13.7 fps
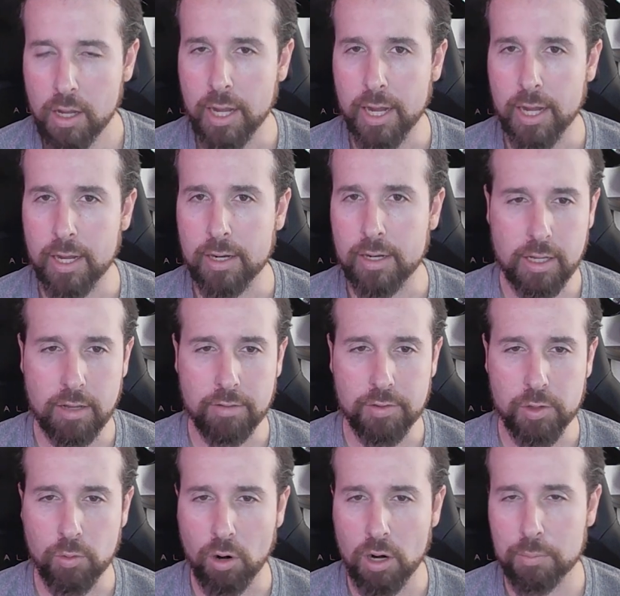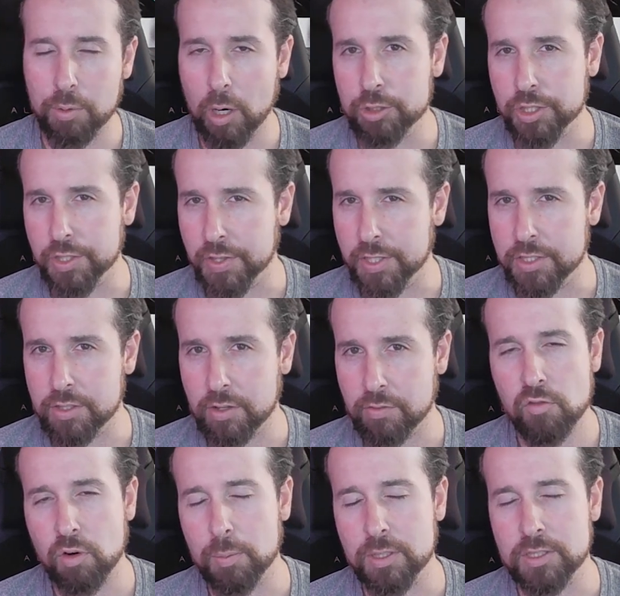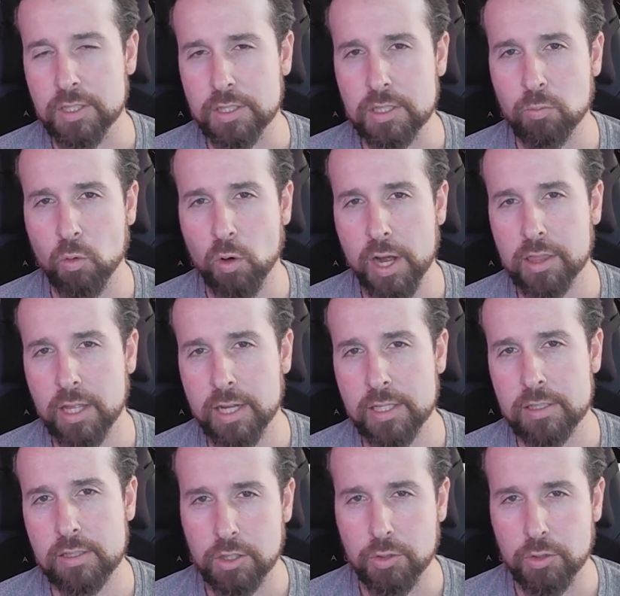And if you are approaching this from a system-wide lens,